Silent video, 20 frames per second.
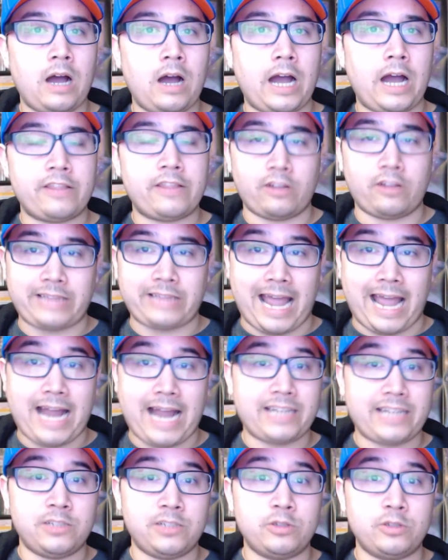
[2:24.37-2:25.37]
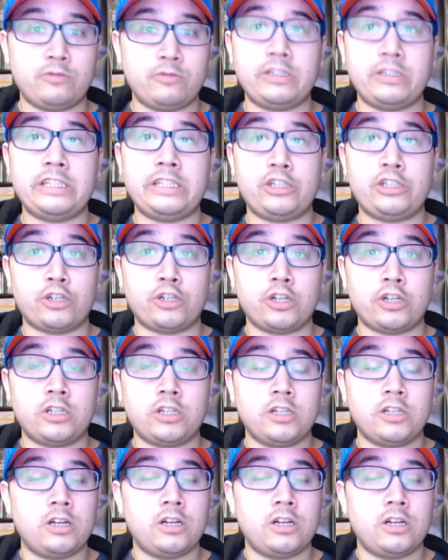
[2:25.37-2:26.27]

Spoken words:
I thought the acting was really good.